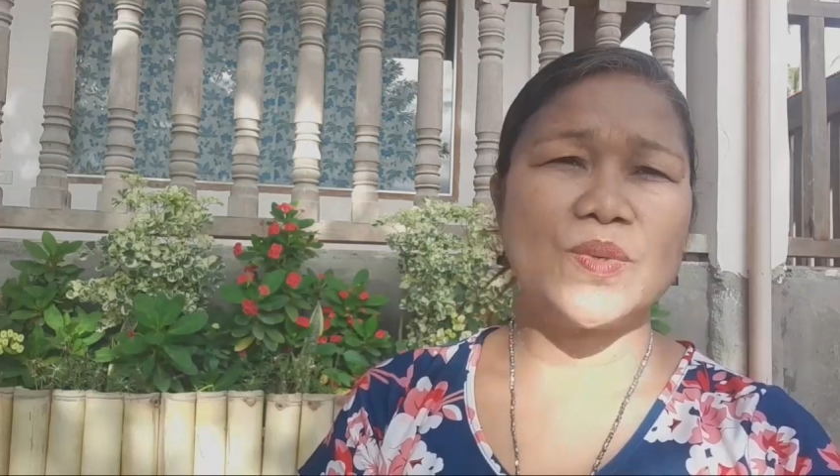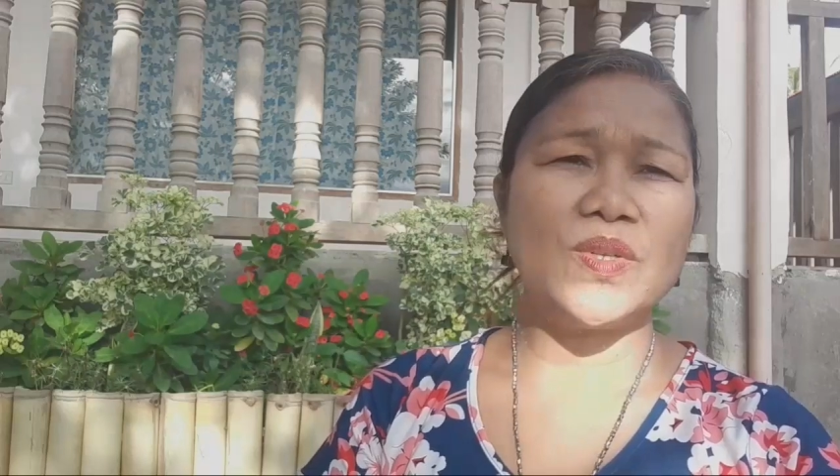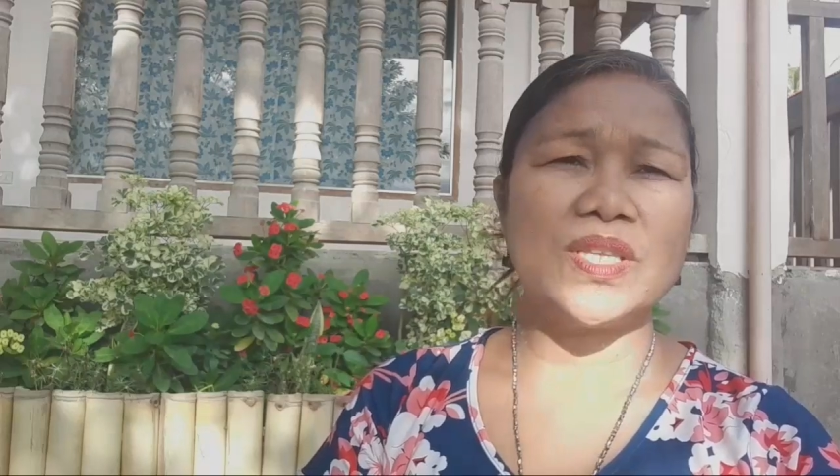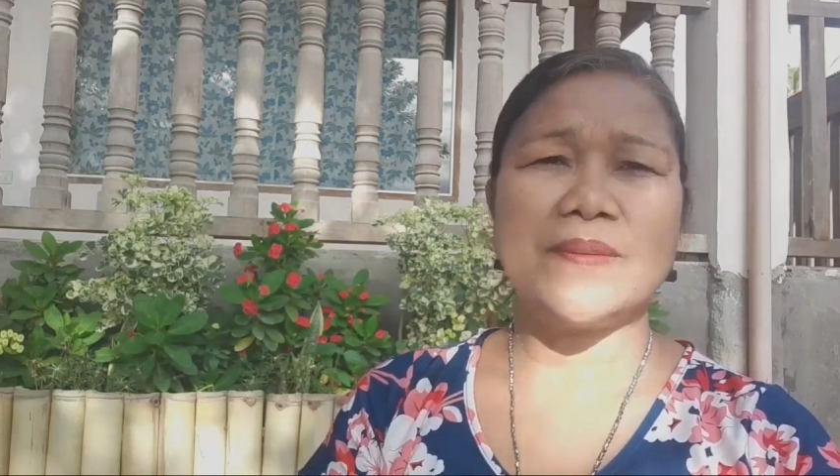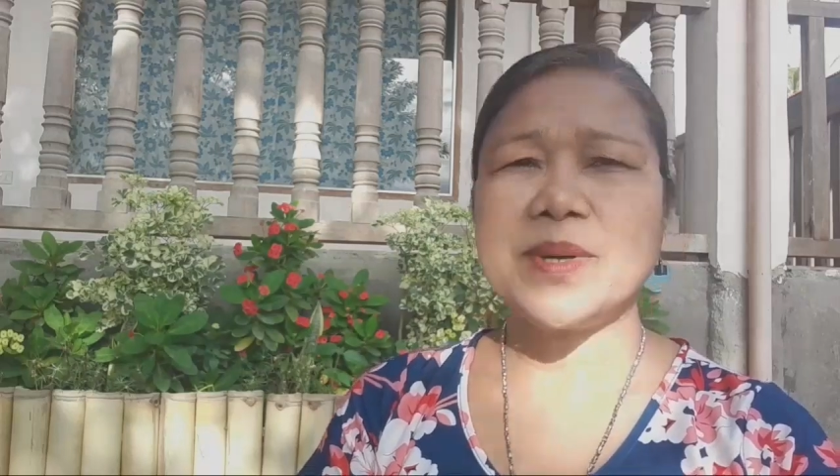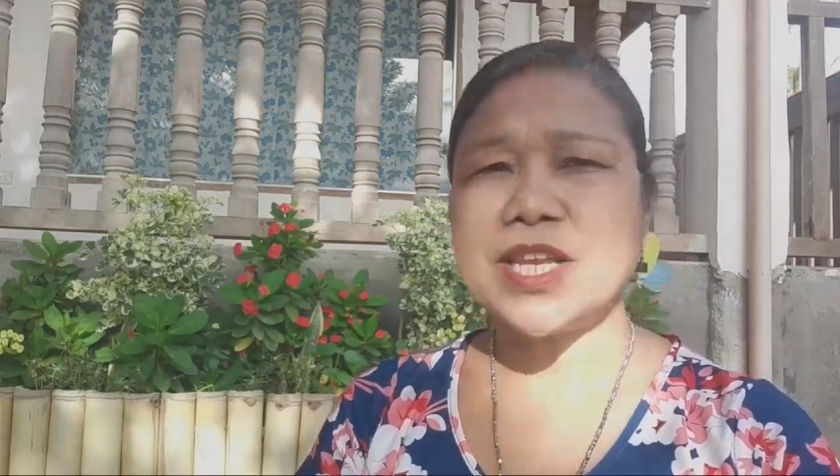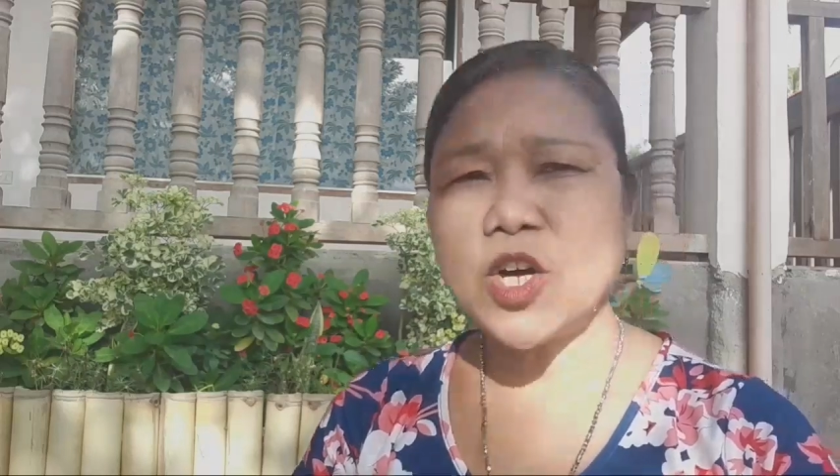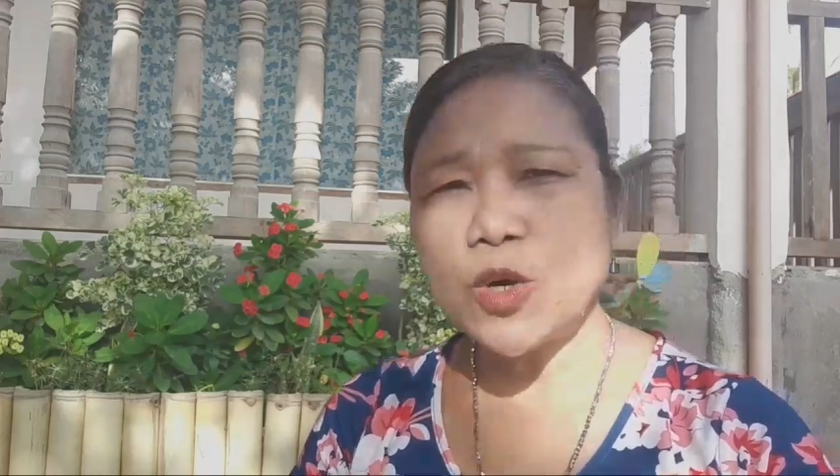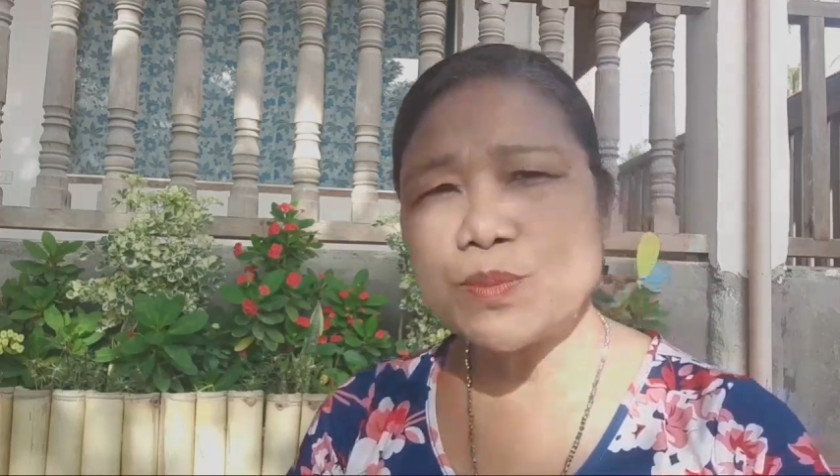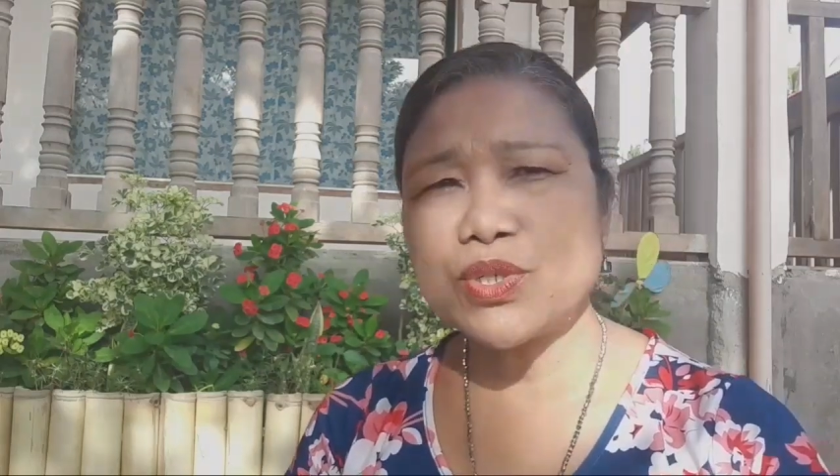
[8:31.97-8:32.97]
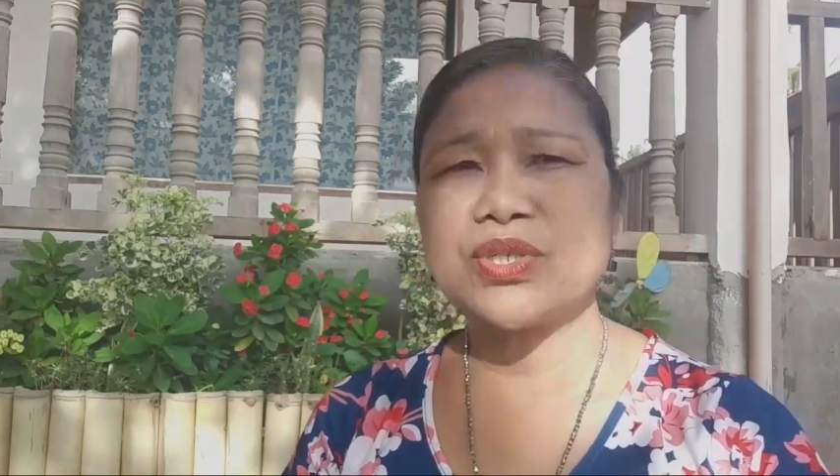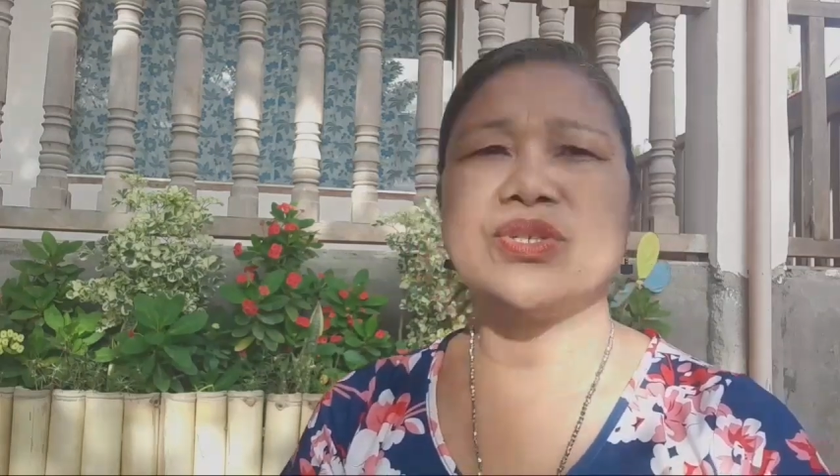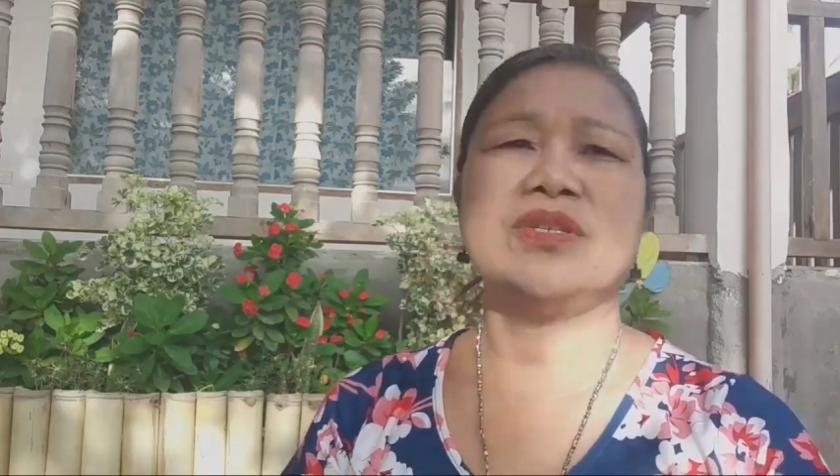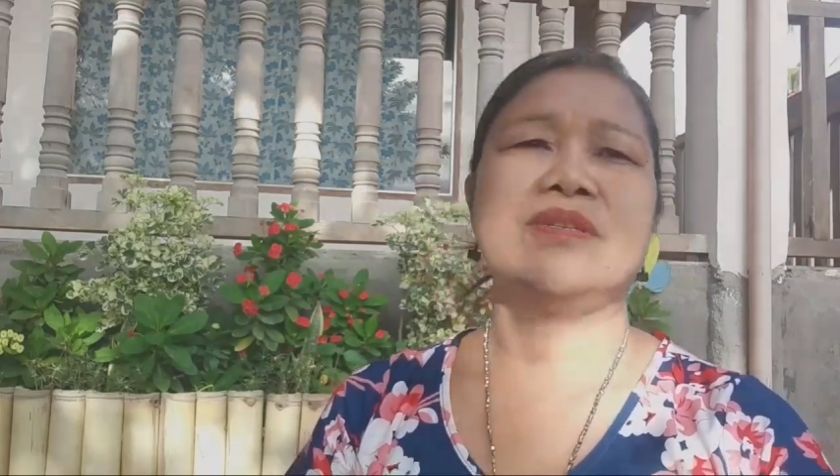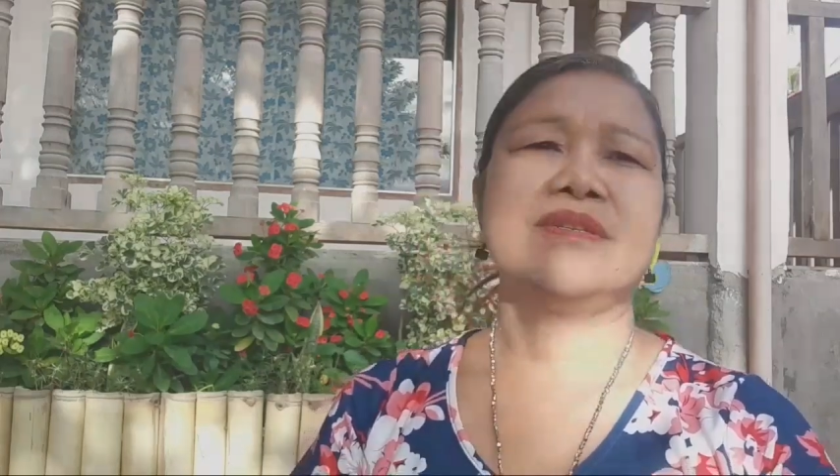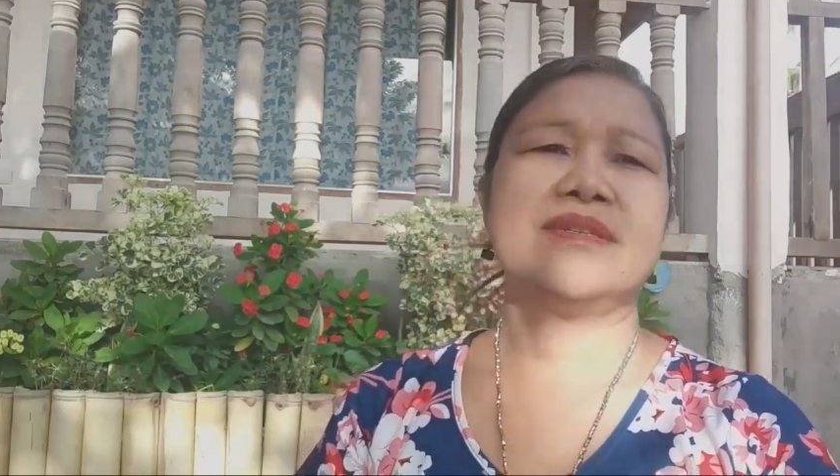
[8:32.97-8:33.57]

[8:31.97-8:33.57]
We don't have an option